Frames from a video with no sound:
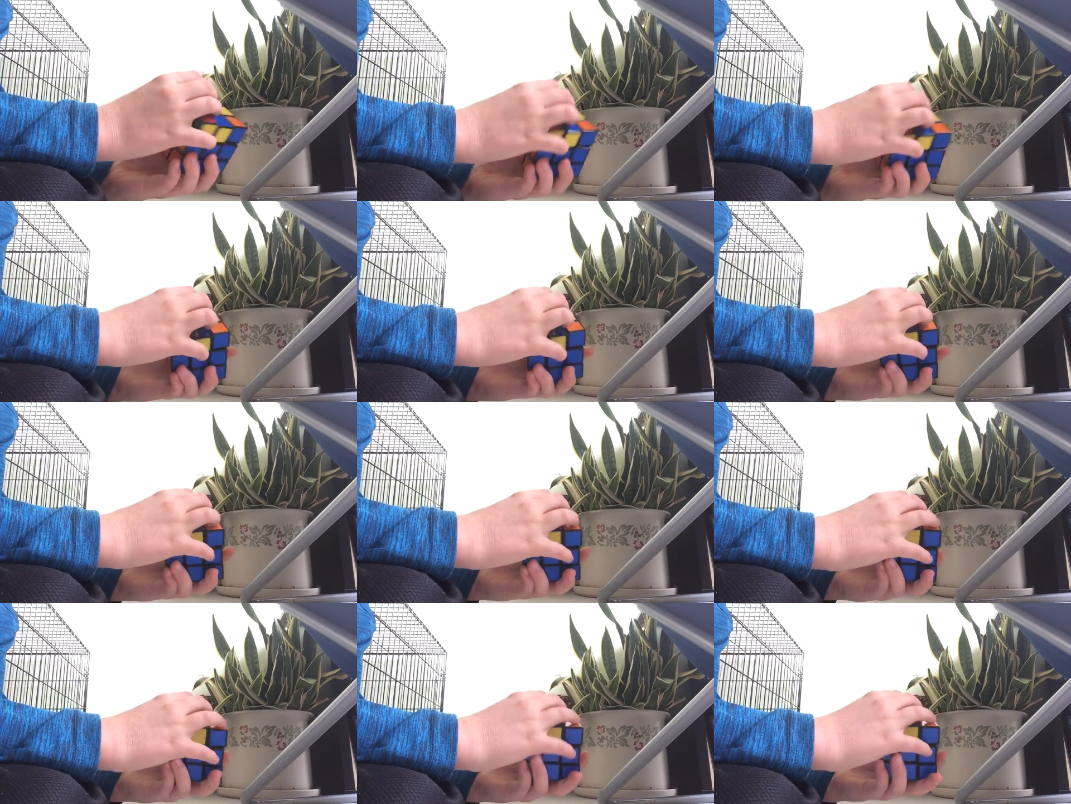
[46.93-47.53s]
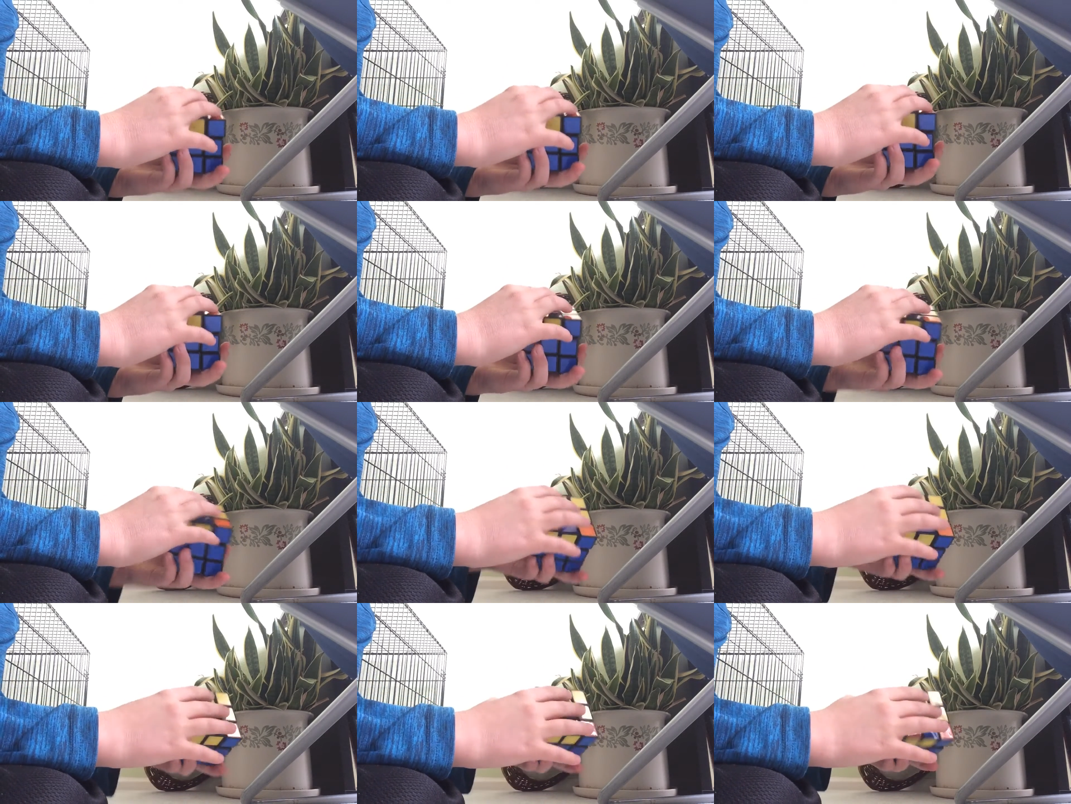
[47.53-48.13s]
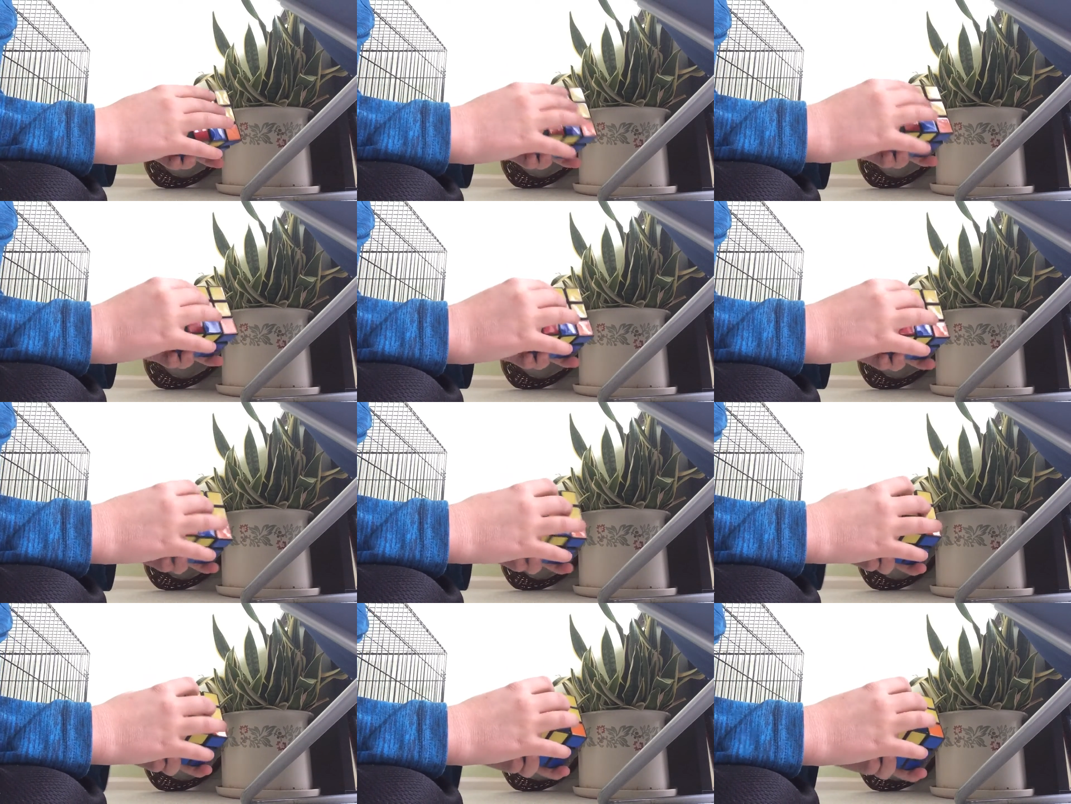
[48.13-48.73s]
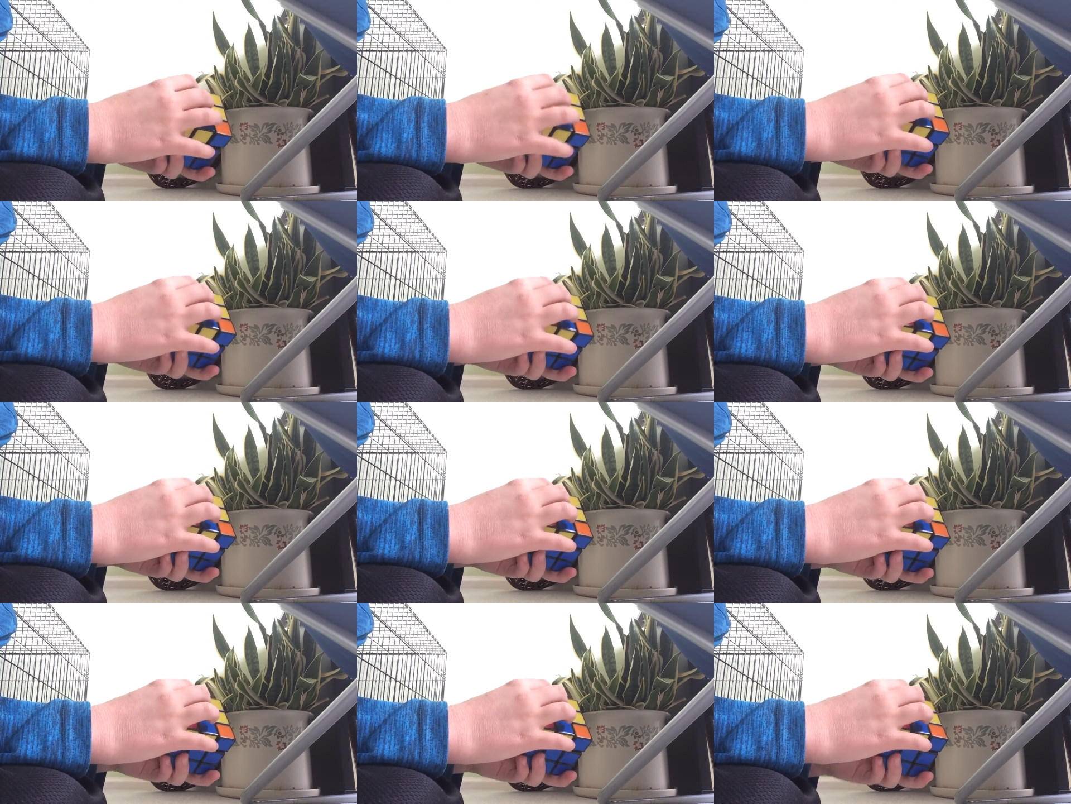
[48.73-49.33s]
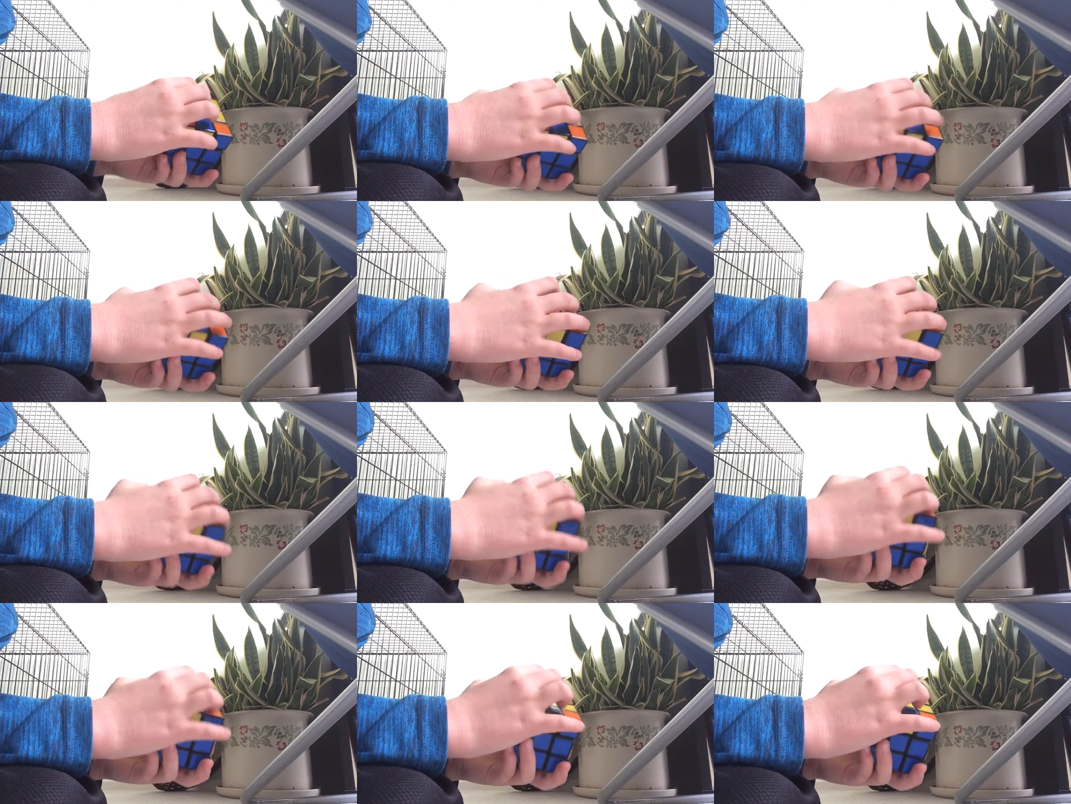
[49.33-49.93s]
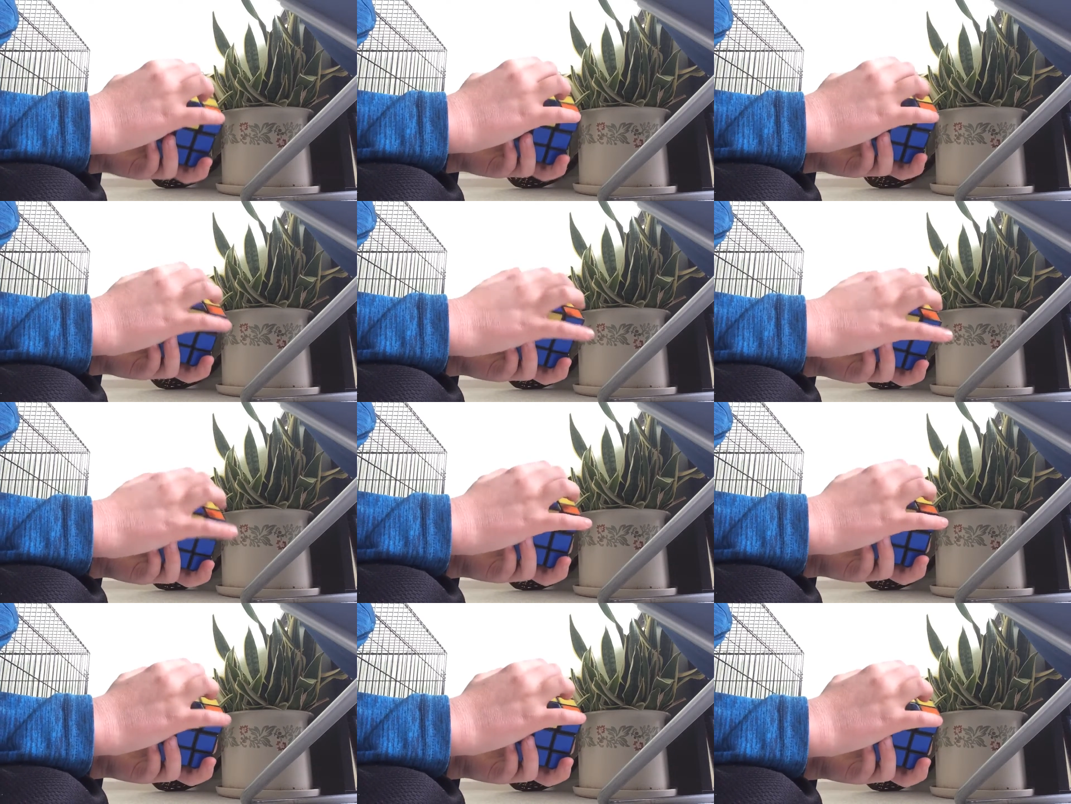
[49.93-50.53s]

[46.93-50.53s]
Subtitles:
Nobody's mouth can be seen.